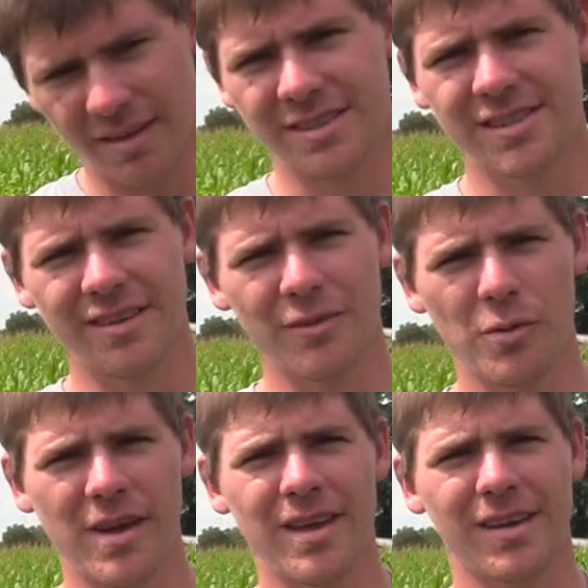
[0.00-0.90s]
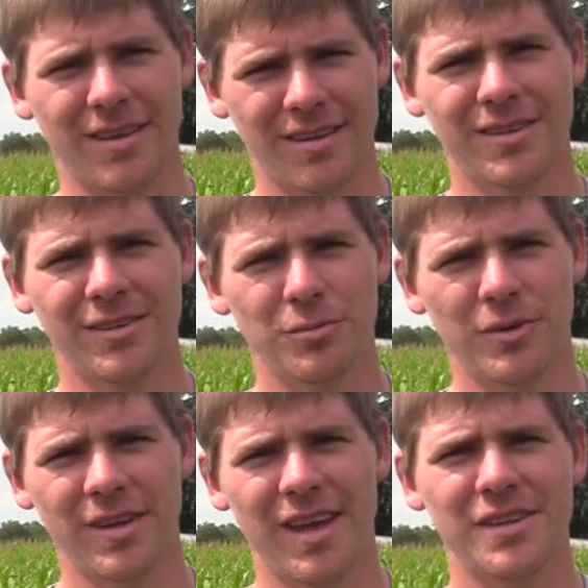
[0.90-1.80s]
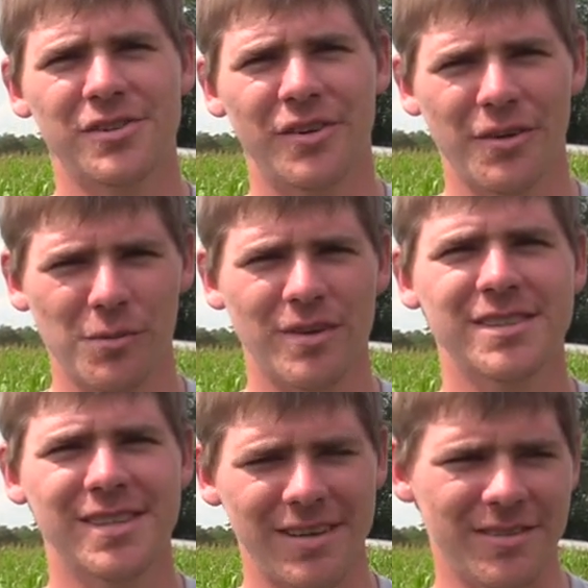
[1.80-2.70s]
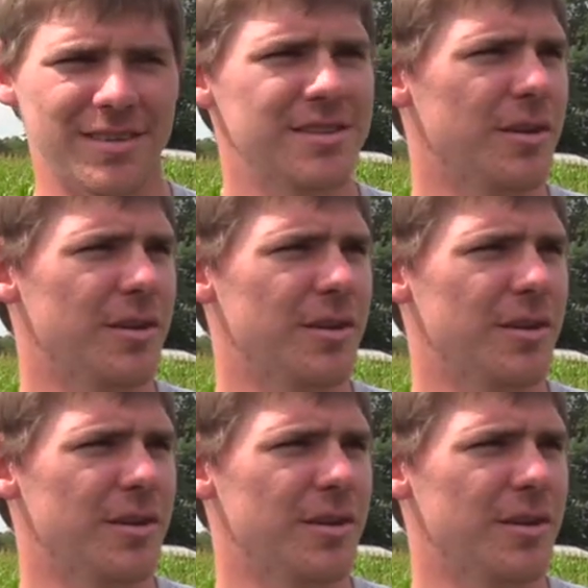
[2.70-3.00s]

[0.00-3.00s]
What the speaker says: Let's give away a 20 gauge 301 Stevens.